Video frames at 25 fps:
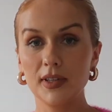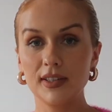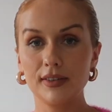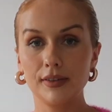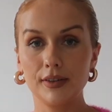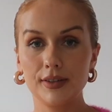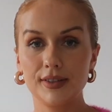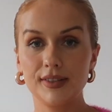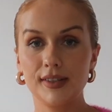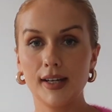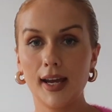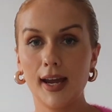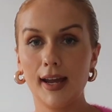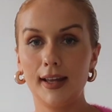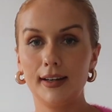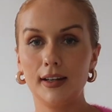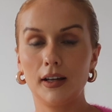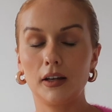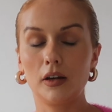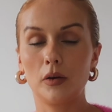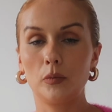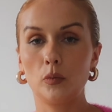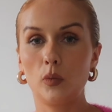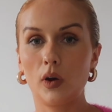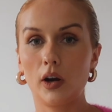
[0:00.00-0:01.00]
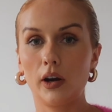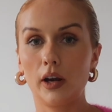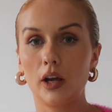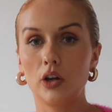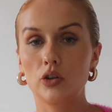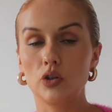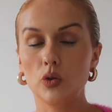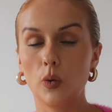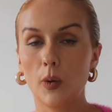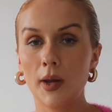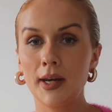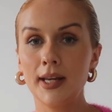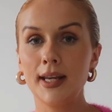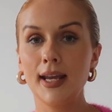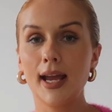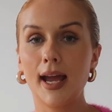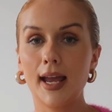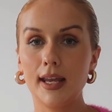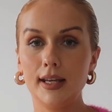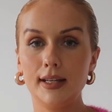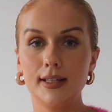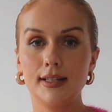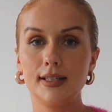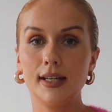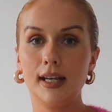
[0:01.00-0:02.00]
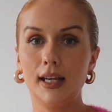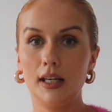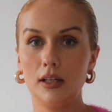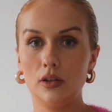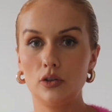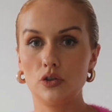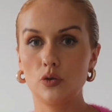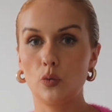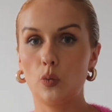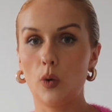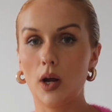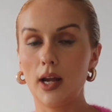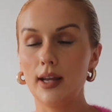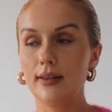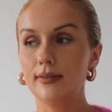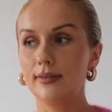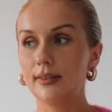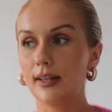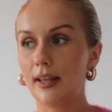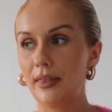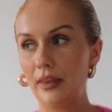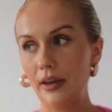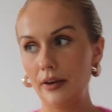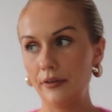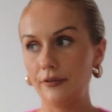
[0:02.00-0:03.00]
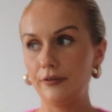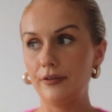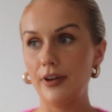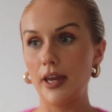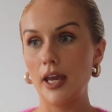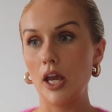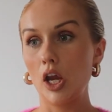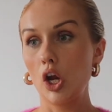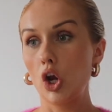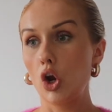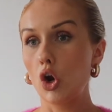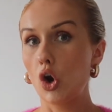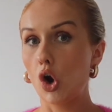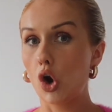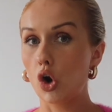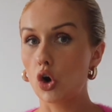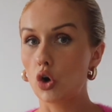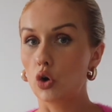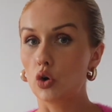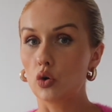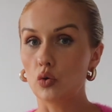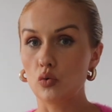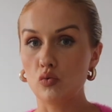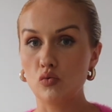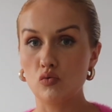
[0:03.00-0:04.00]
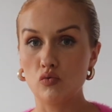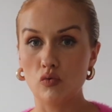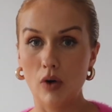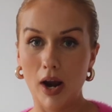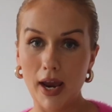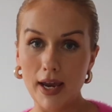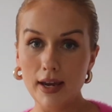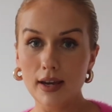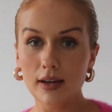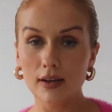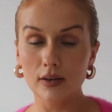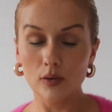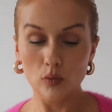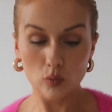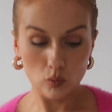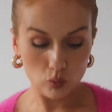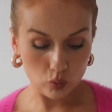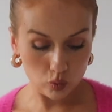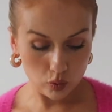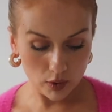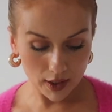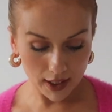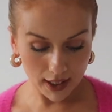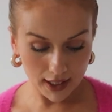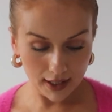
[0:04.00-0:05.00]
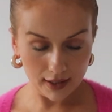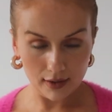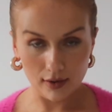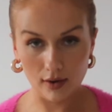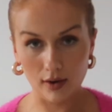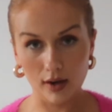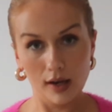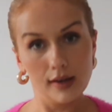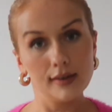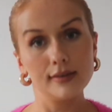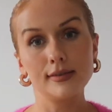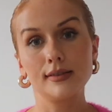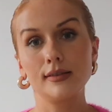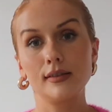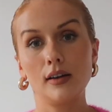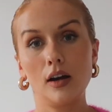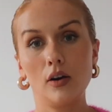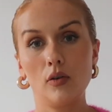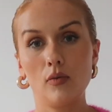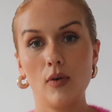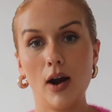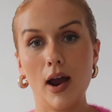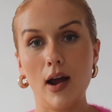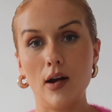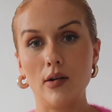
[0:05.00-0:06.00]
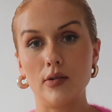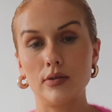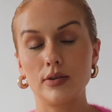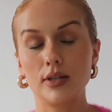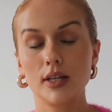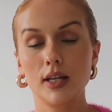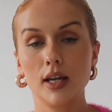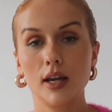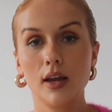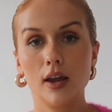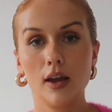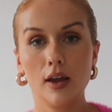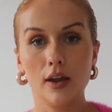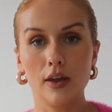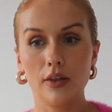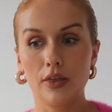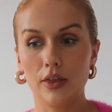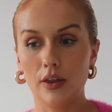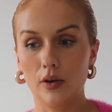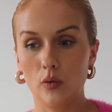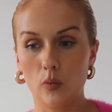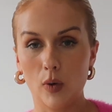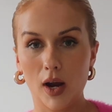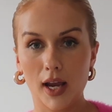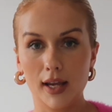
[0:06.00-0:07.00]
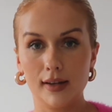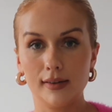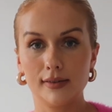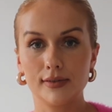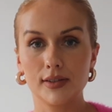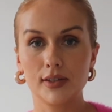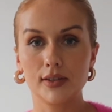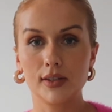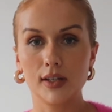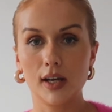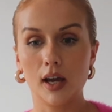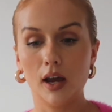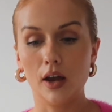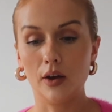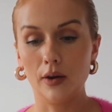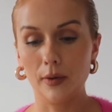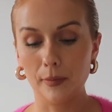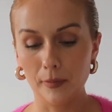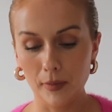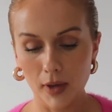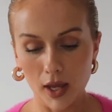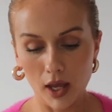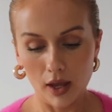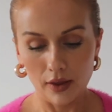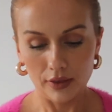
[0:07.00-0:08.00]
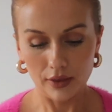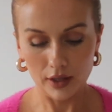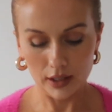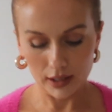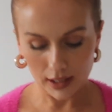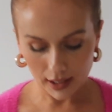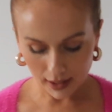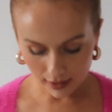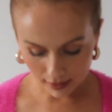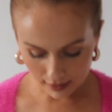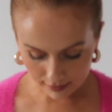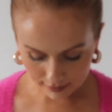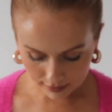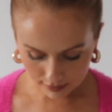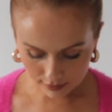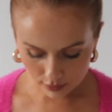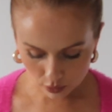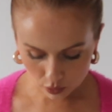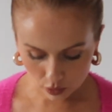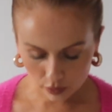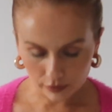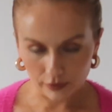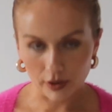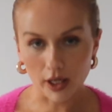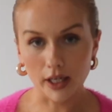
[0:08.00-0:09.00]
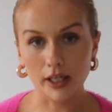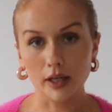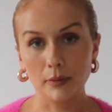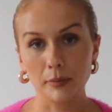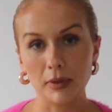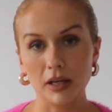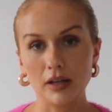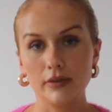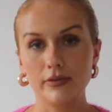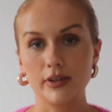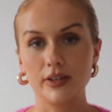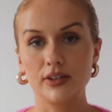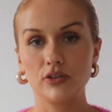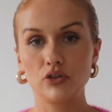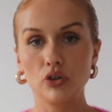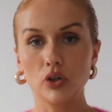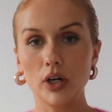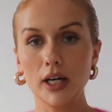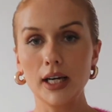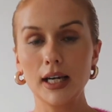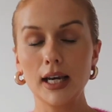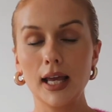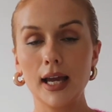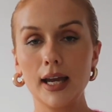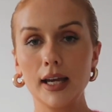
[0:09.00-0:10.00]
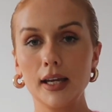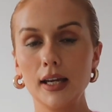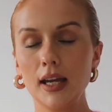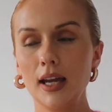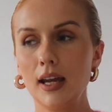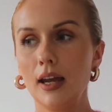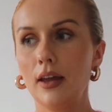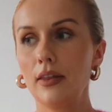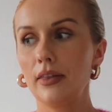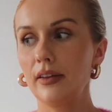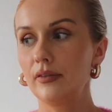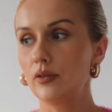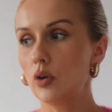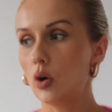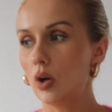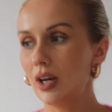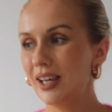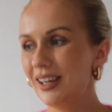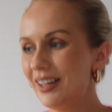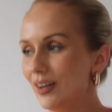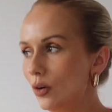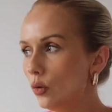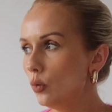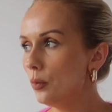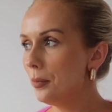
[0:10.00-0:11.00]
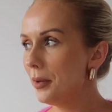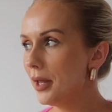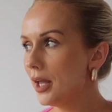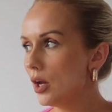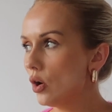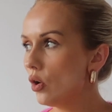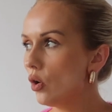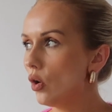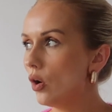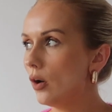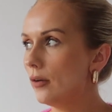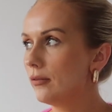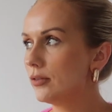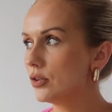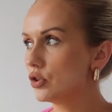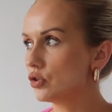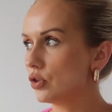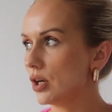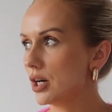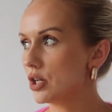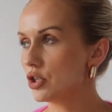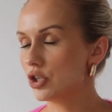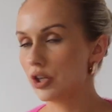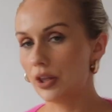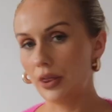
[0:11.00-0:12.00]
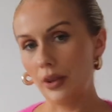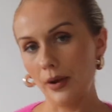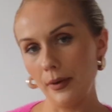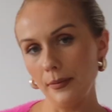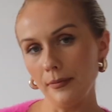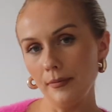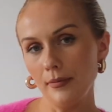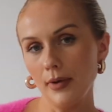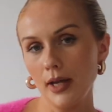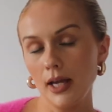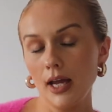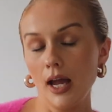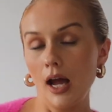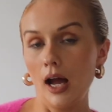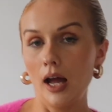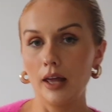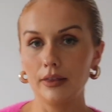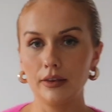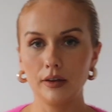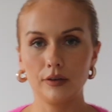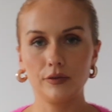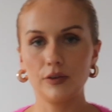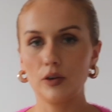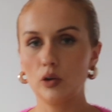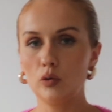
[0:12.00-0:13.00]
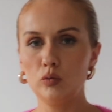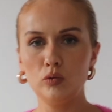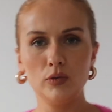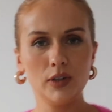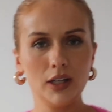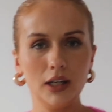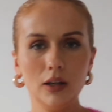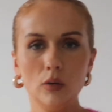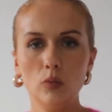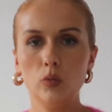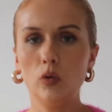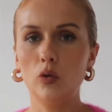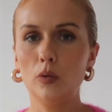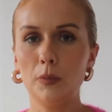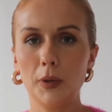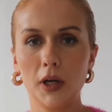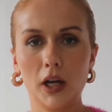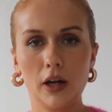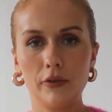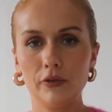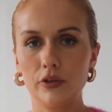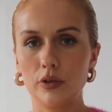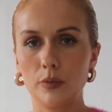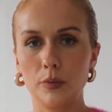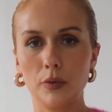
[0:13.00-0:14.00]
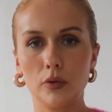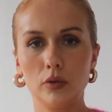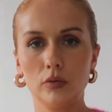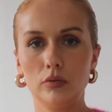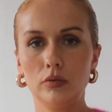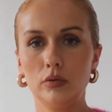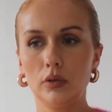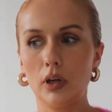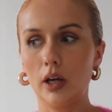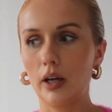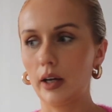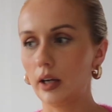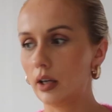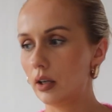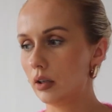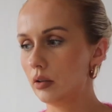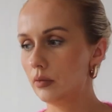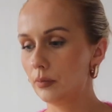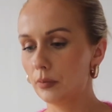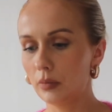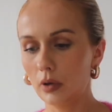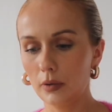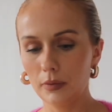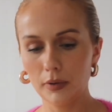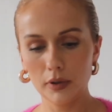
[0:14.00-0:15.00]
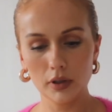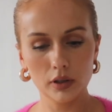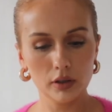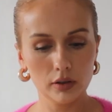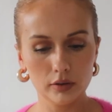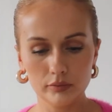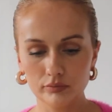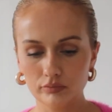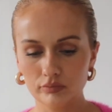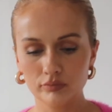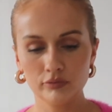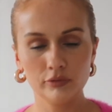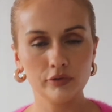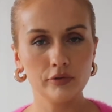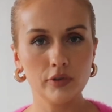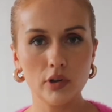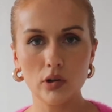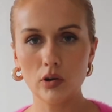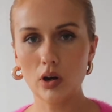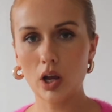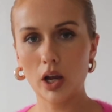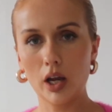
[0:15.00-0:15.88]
a size 10 and I'm wearing a 28 inch waist, and they fit great, really nice around the waist. The legs are sort of like a bit of a straight leg. They've got a little bit of stretch in them and they feel really warm and comfortable, like proper feel